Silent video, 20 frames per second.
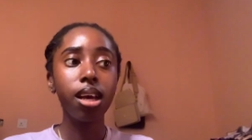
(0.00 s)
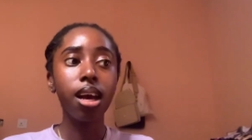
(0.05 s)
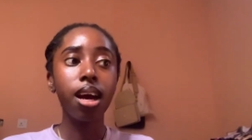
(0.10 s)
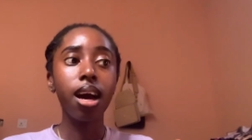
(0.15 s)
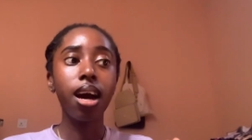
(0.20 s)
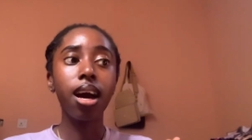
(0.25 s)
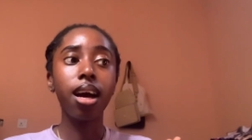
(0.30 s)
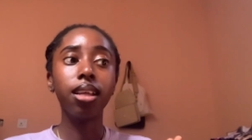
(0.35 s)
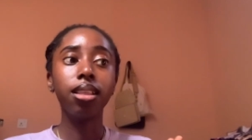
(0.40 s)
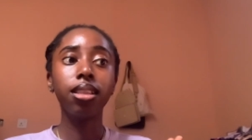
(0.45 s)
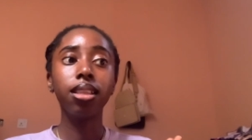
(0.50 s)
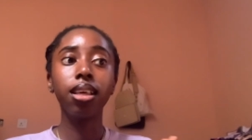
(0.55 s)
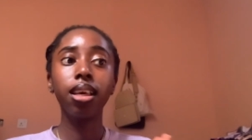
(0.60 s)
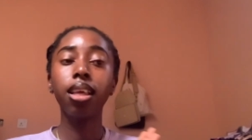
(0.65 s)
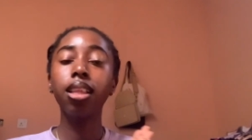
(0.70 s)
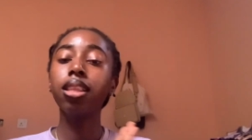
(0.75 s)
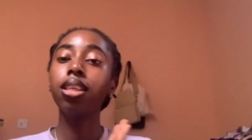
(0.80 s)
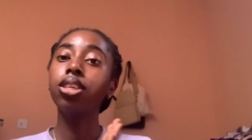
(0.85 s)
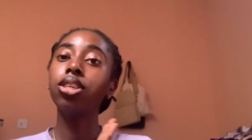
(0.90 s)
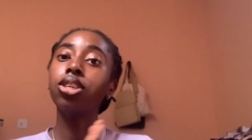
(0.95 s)
and the
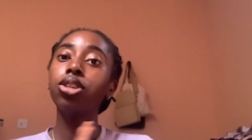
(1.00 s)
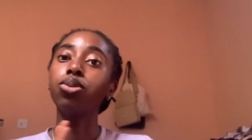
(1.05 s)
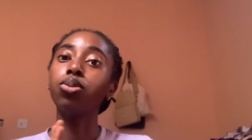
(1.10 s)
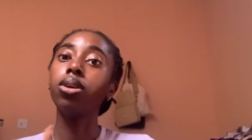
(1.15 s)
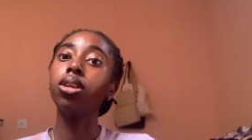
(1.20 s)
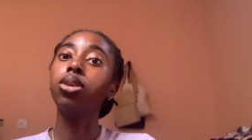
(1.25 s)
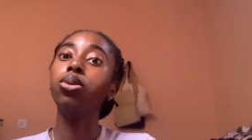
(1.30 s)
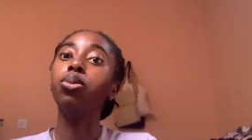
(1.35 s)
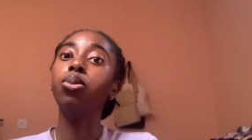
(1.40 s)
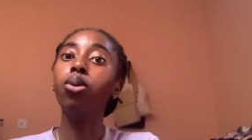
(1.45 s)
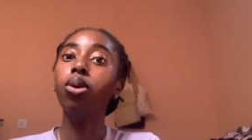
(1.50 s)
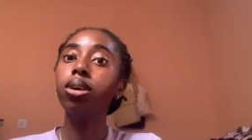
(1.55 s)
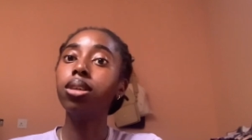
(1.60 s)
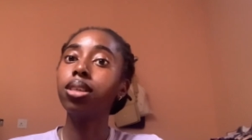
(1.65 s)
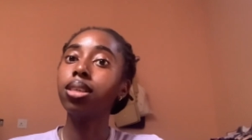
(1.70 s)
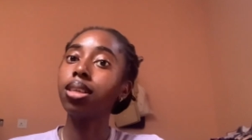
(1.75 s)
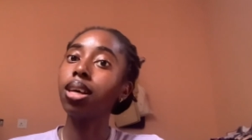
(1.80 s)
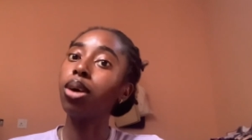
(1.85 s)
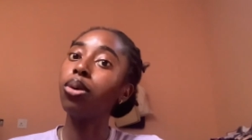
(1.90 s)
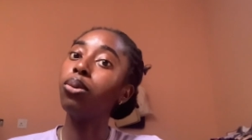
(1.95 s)
indigents were the ones
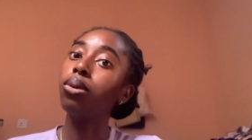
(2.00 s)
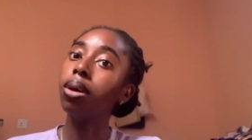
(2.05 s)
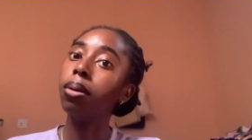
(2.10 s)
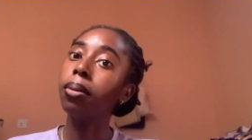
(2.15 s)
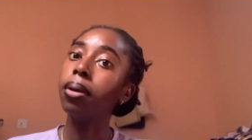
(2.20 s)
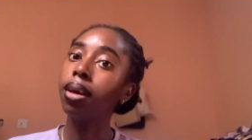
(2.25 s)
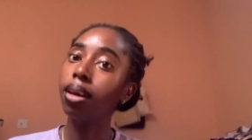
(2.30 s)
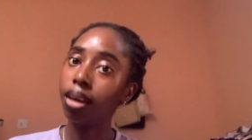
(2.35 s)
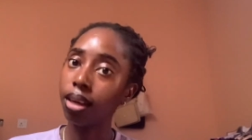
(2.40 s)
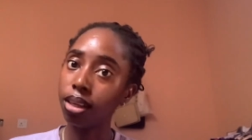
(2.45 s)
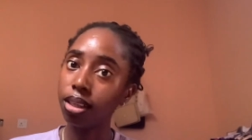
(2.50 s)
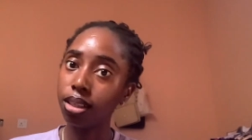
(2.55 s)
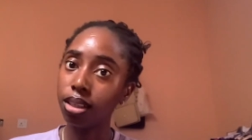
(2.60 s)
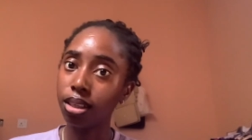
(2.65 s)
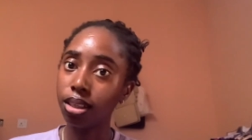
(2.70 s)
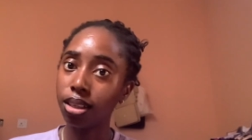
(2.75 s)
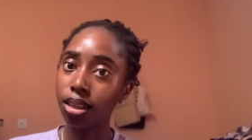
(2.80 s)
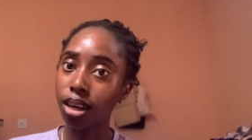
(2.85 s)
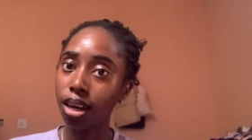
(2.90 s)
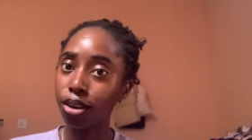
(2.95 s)
that were paid.
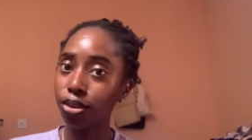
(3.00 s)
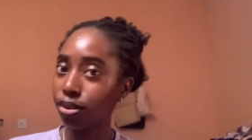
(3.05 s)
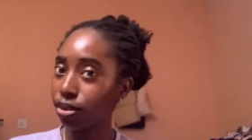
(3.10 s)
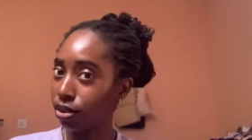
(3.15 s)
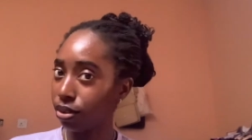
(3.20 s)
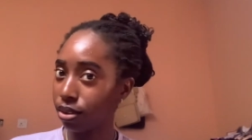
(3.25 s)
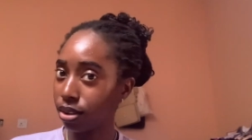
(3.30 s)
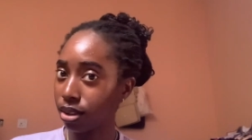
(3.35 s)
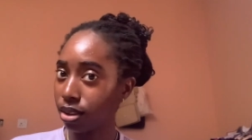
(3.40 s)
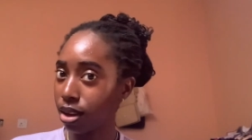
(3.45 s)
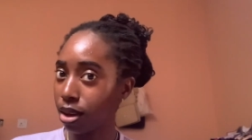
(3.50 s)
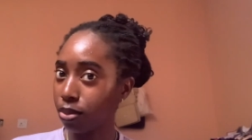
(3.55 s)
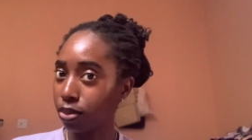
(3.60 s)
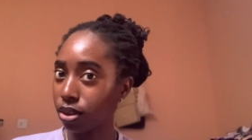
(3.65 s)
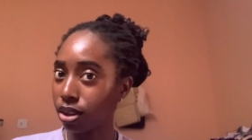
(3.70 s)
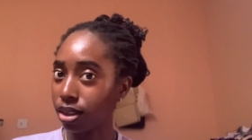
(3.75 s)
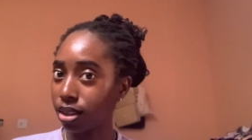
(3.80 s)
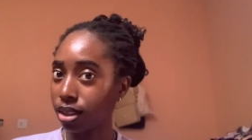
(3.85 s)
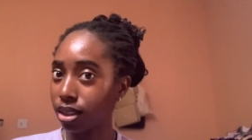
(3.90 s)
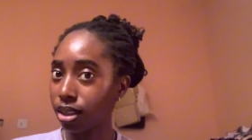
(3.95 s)
I don't know if that's what I'm
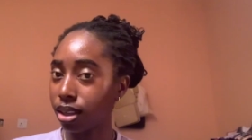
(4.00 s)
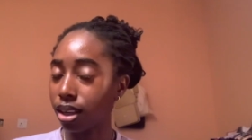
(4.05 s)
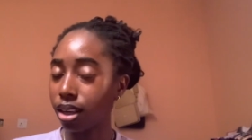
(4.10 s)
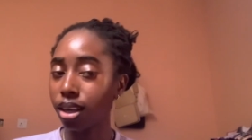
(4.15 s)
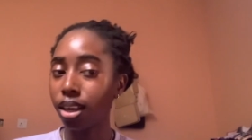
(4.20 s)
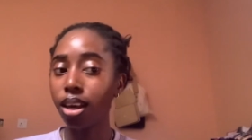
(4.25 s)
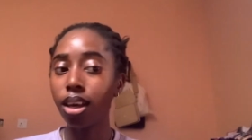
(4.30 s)
trying to say.